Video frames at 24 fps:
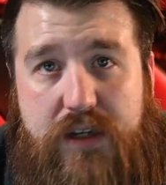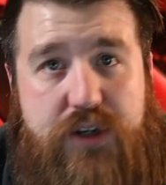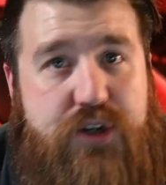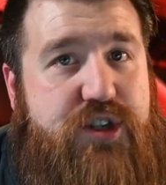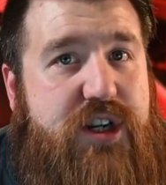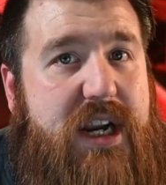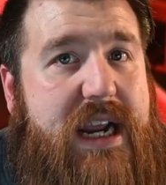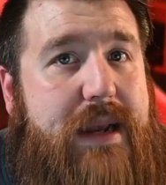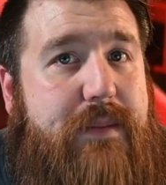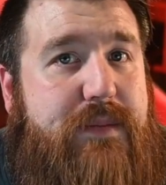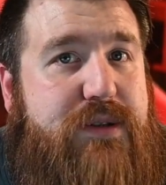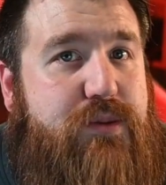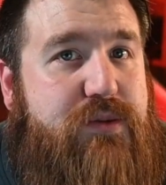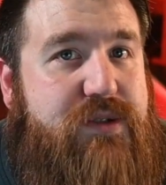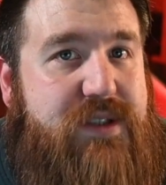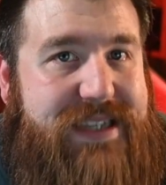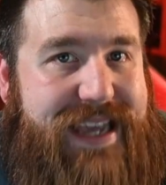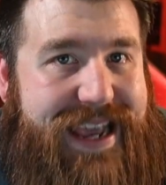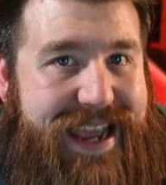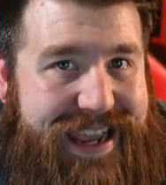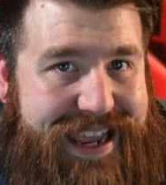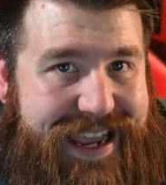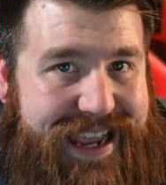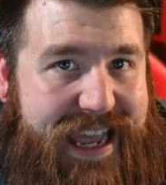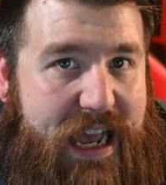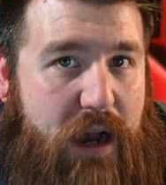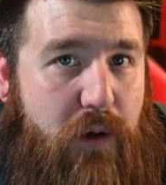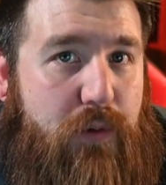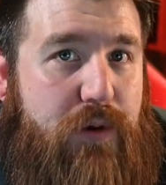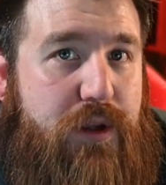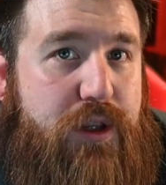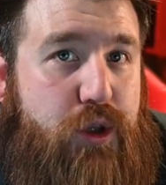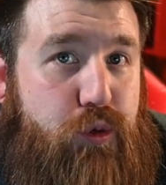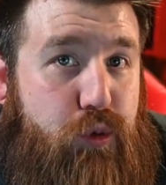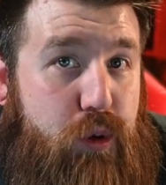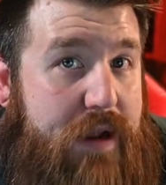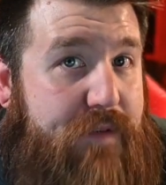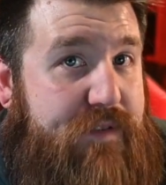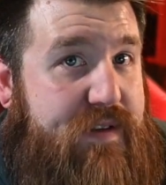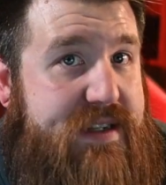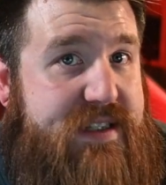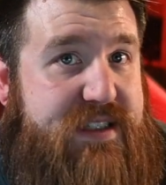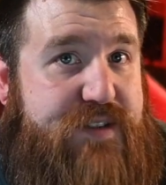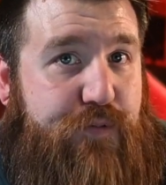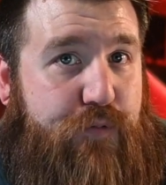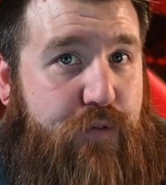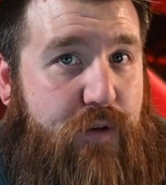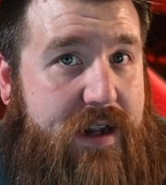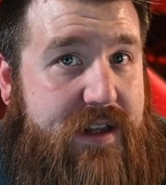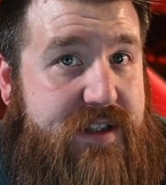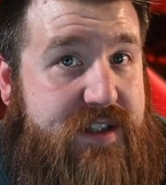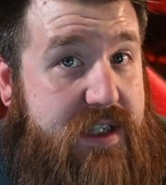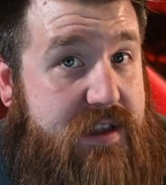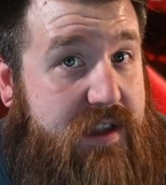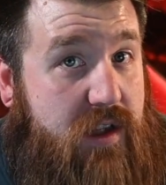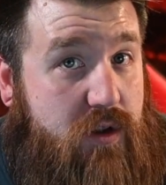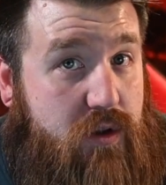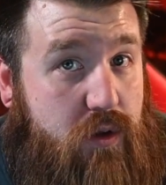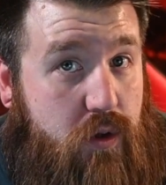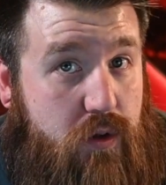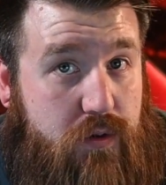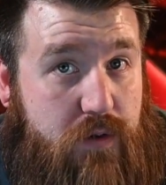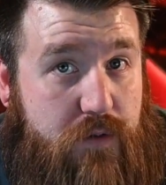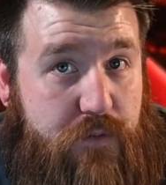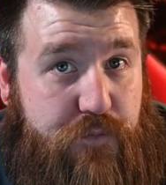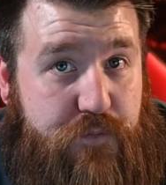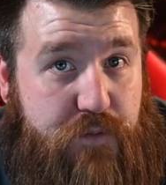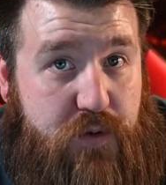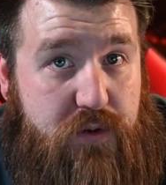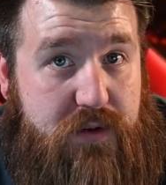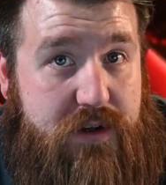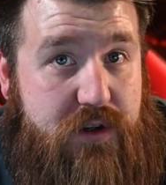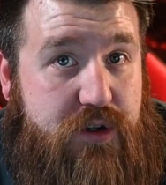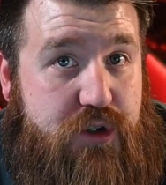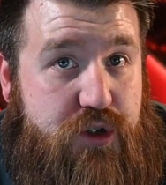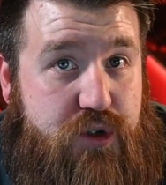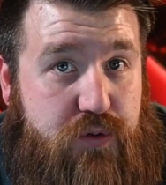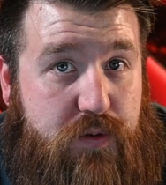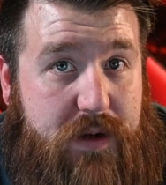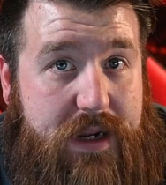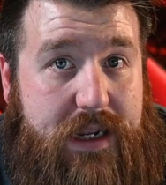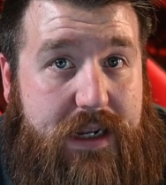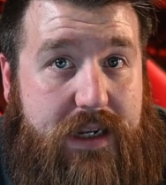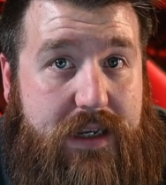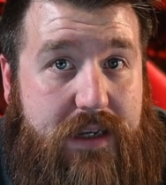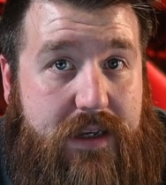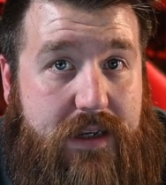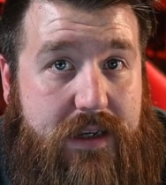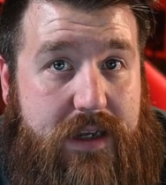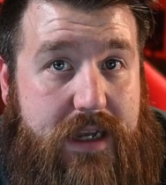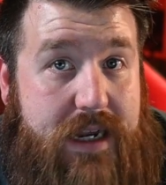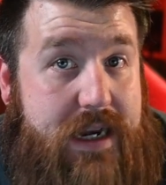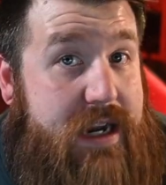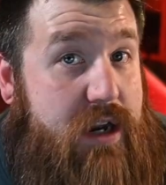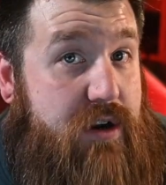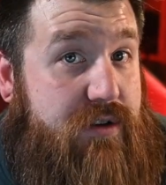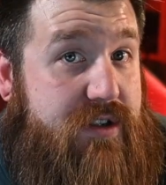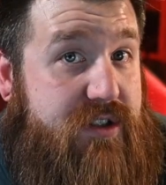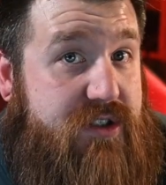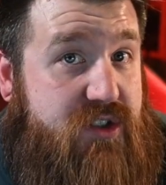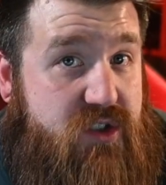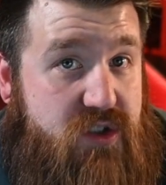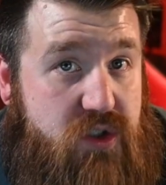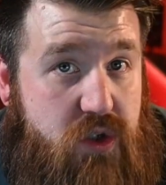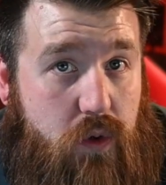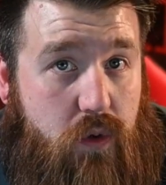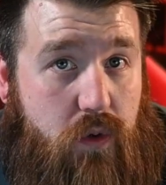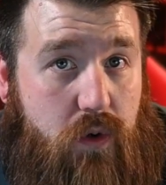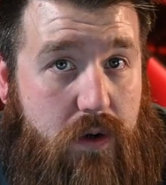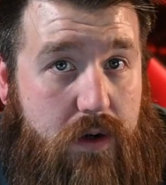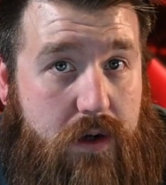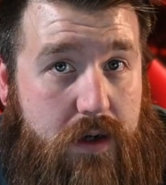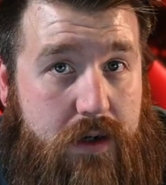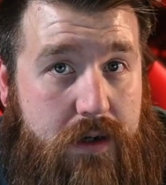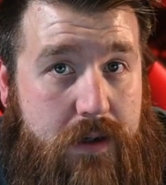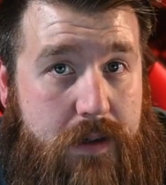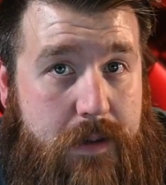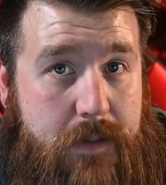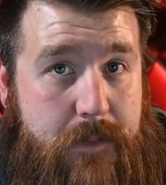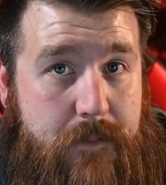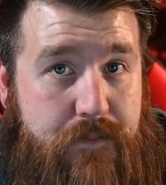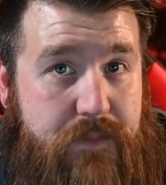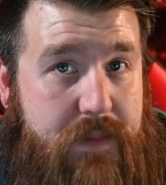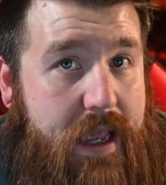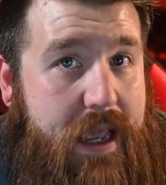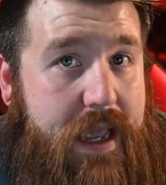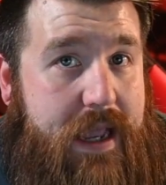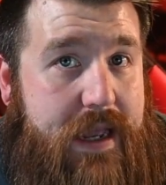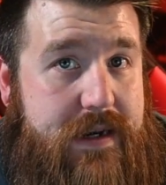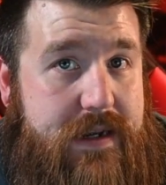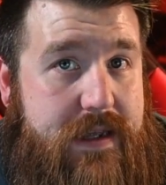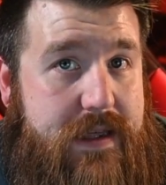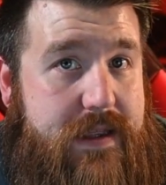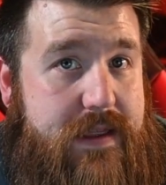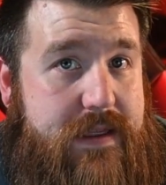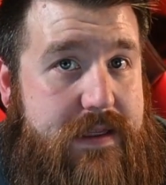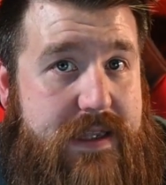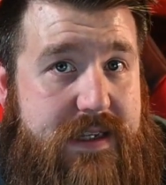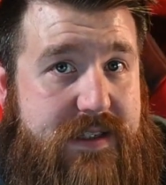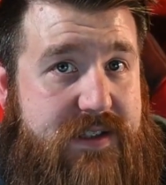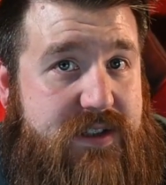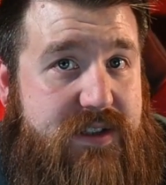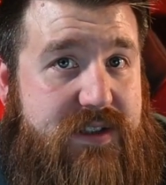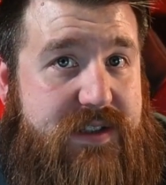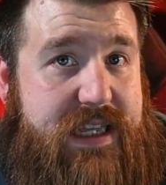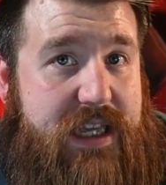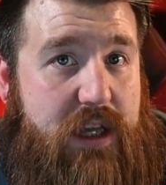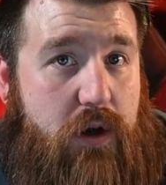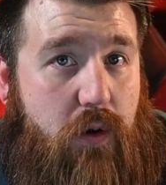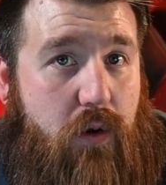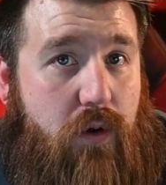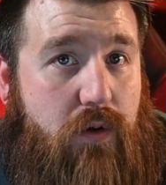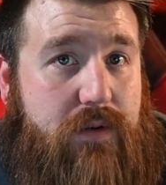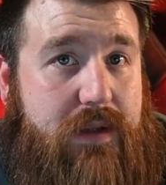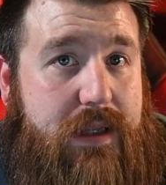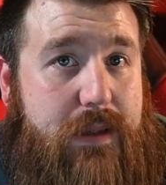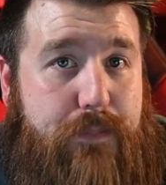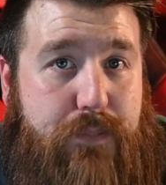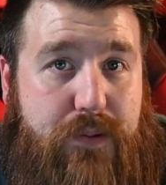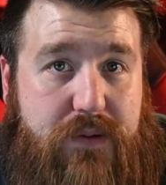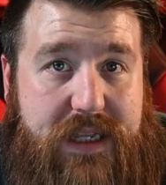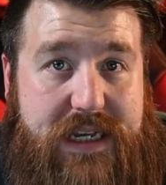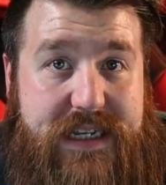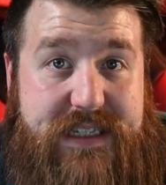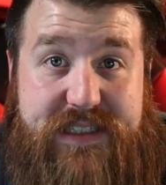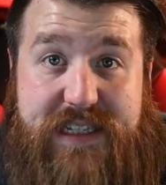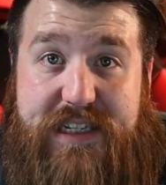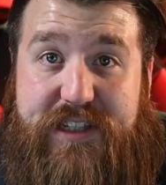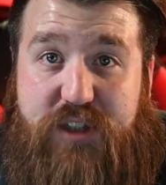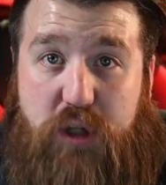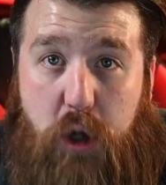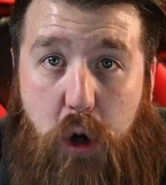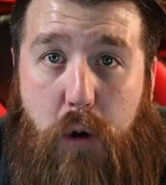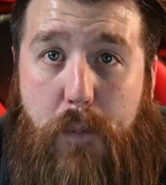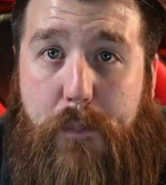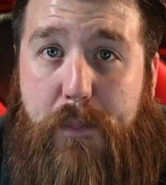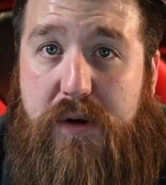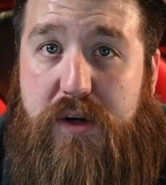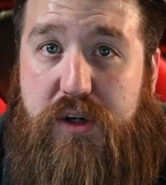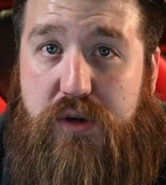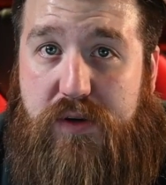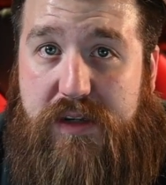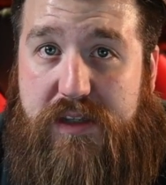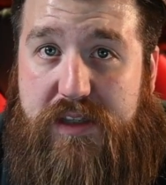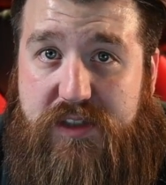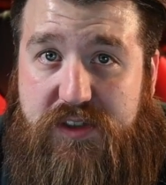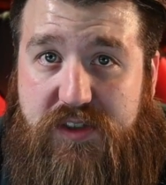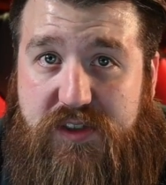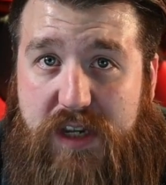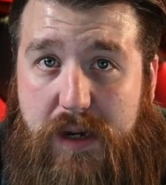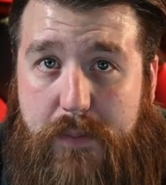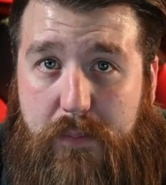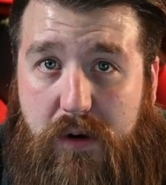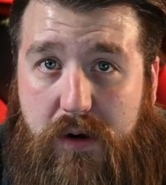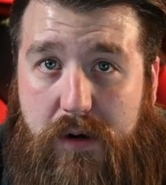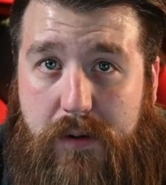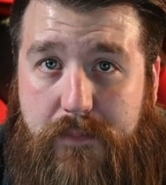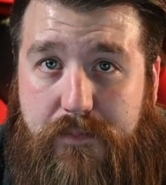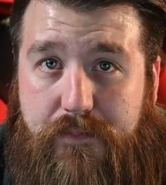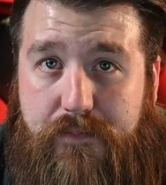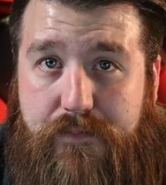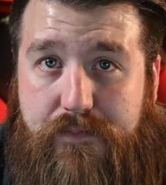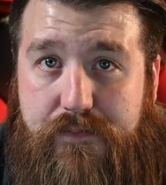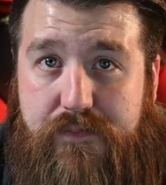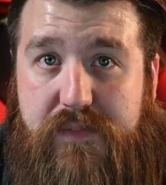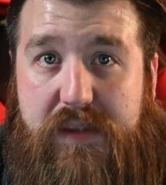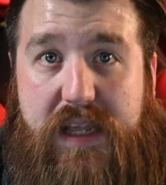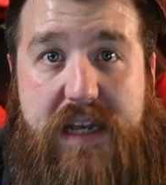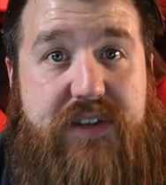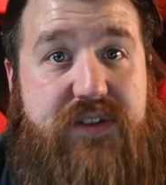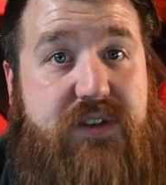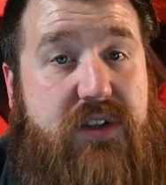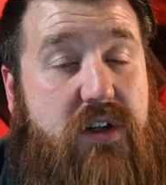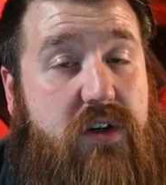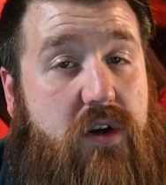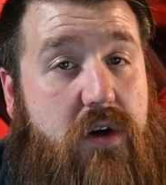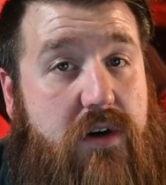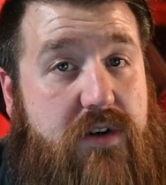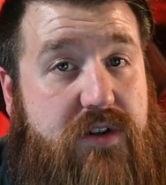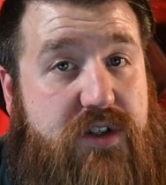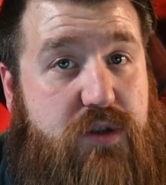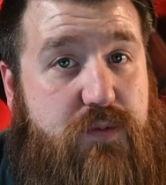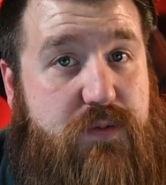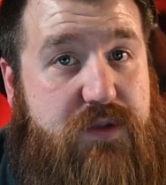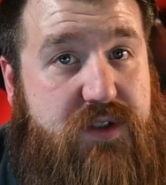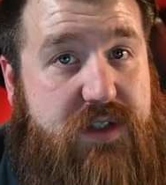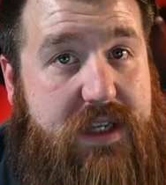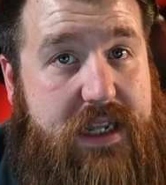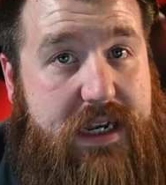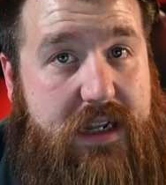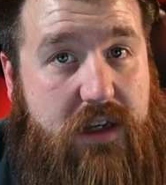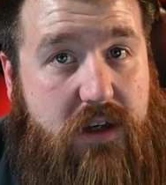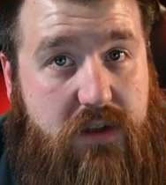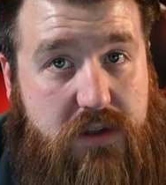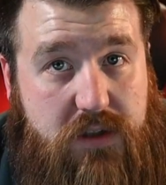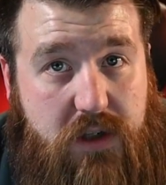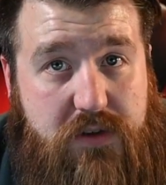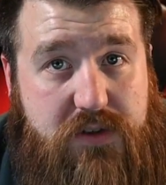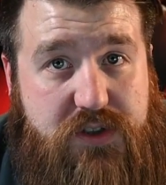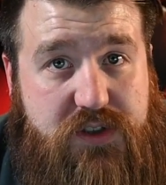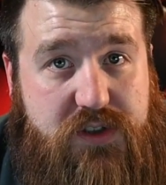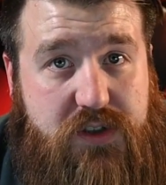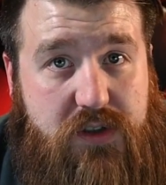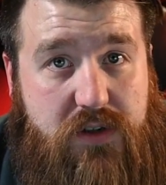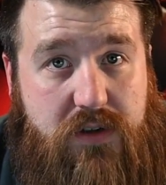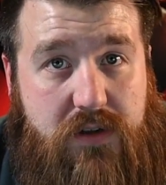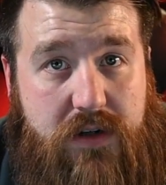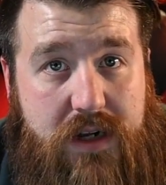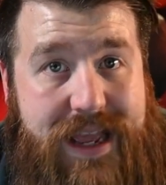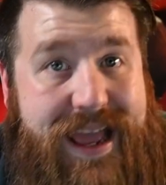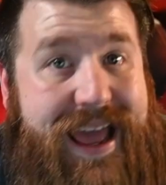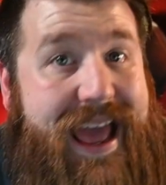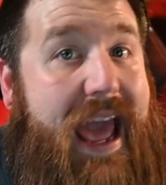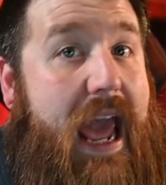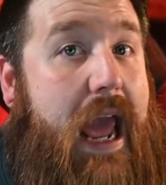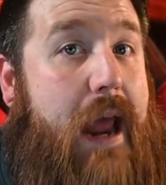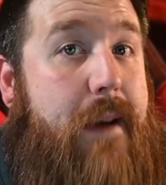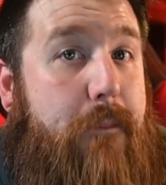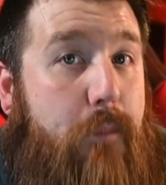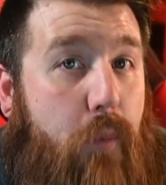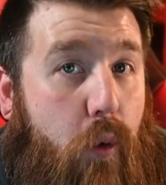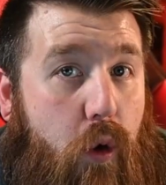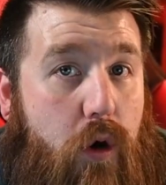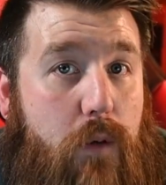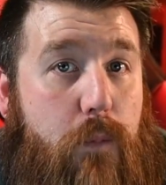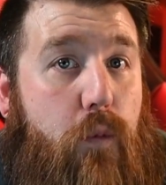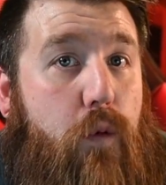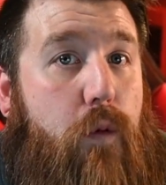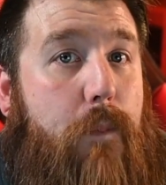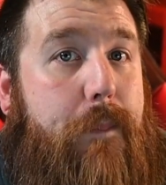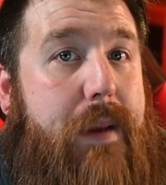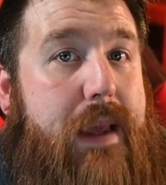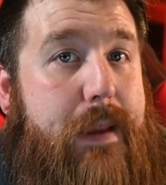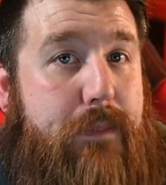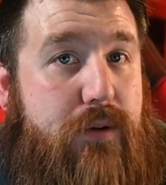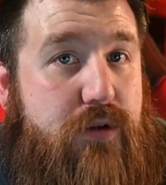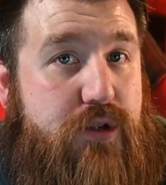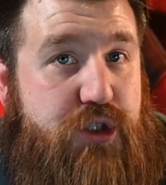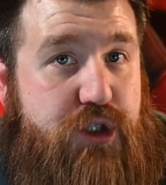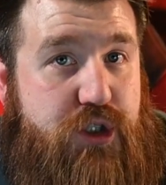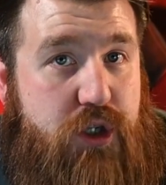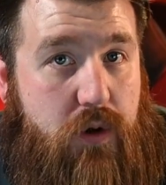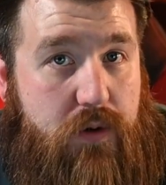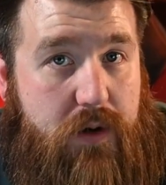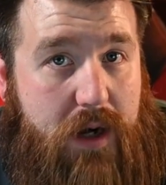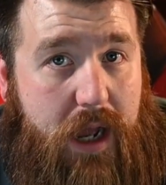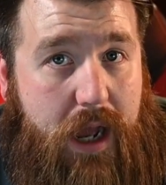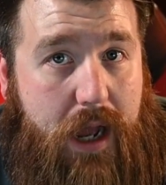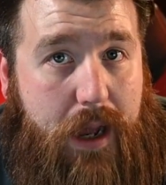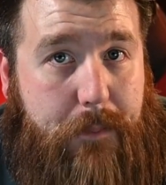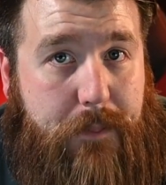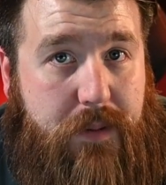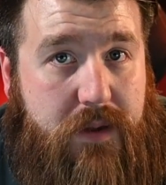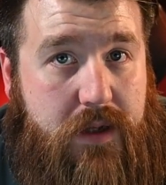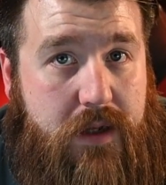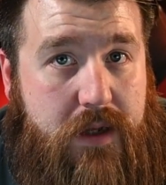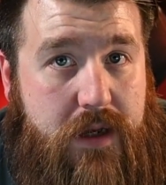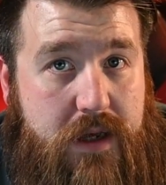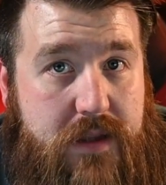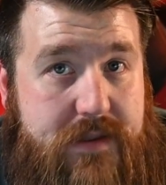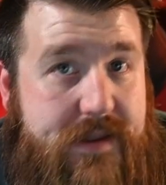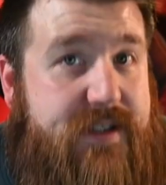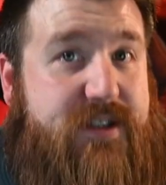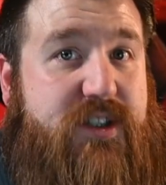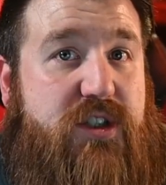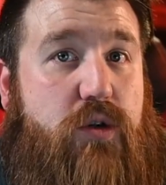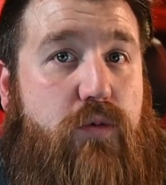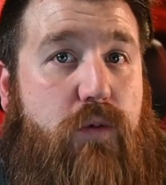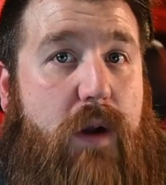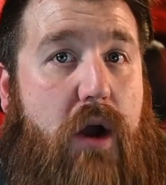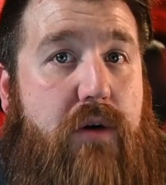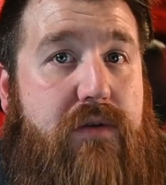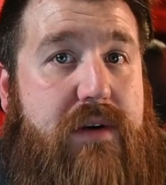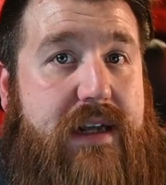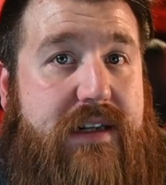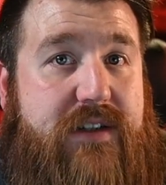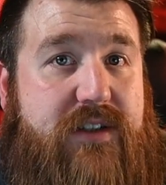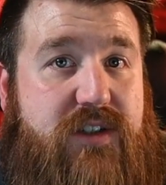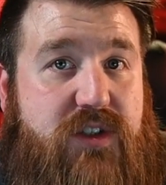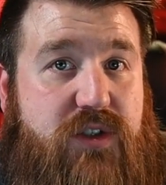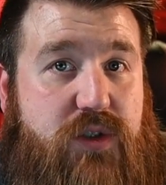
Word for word: James was hanging out with three of his friends at the local food and drink near the store, and this is the only place that's open during the summer. As the concert was getting closer and more and more people showed up, the surrounding